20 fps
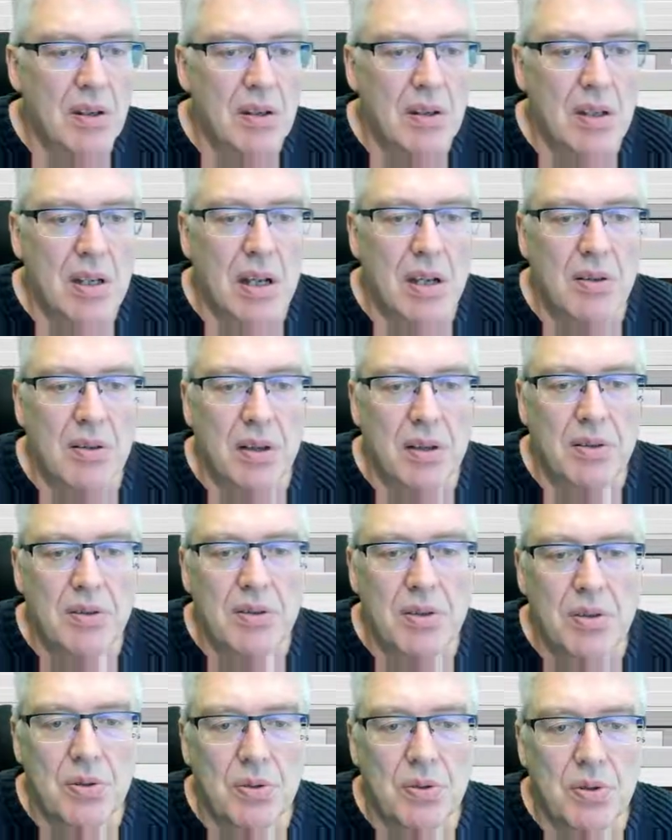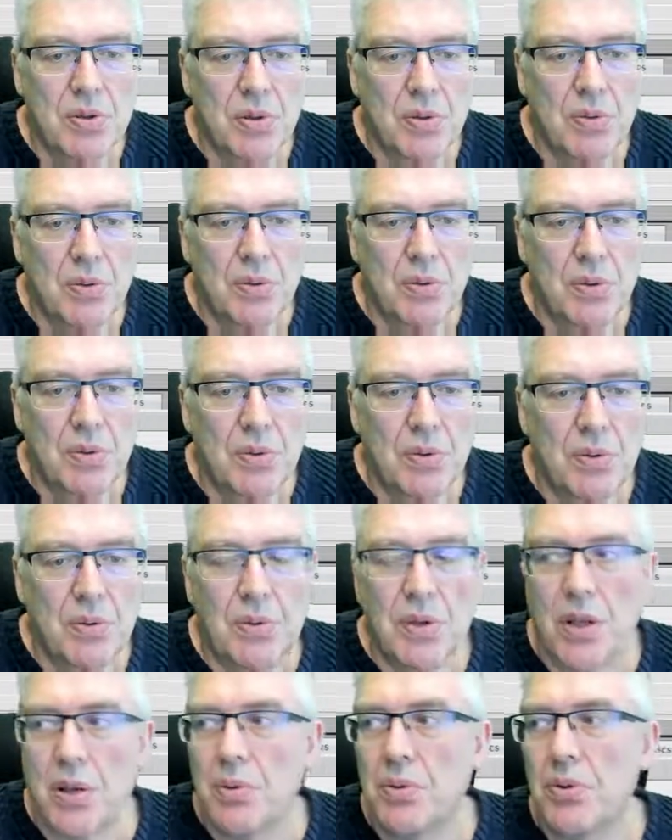Yeah, I should show you
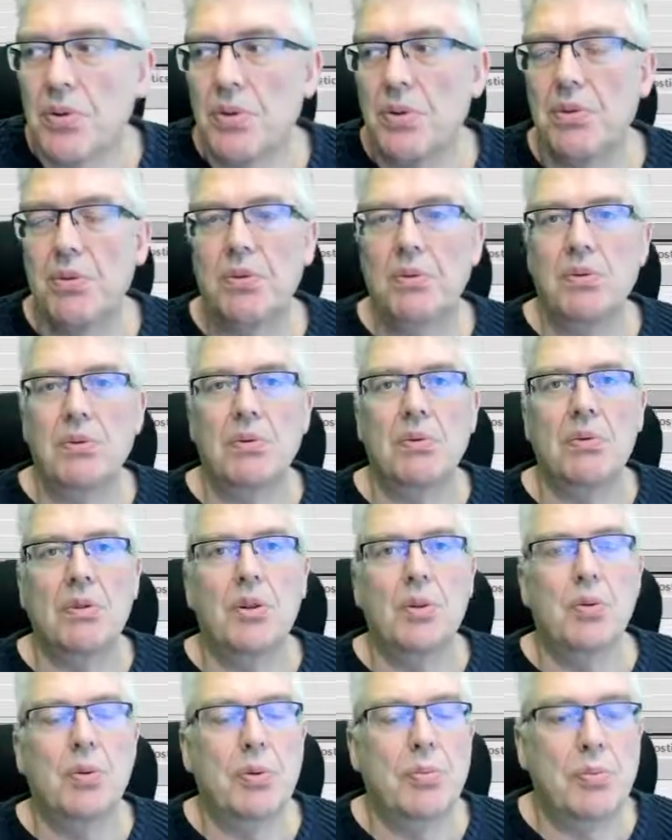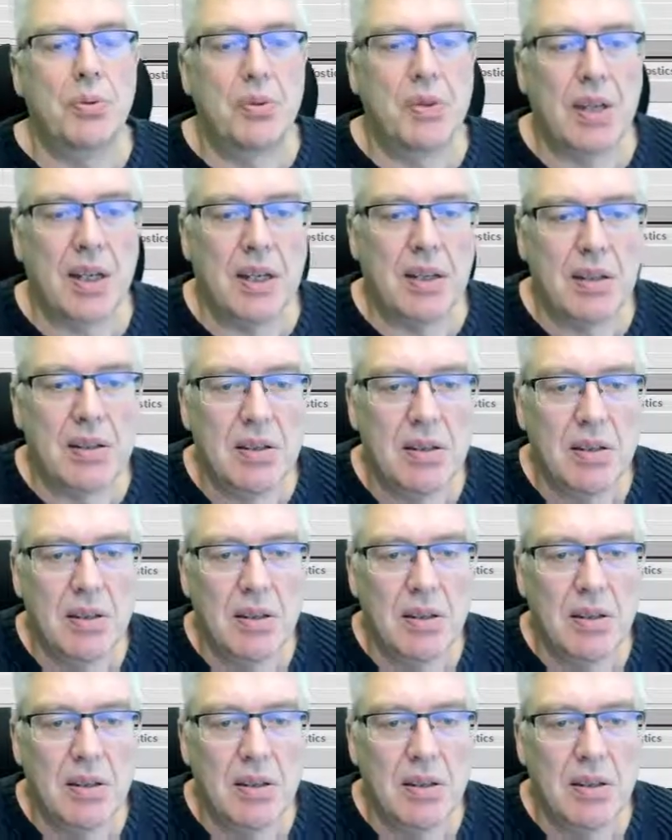how to no-hop protect.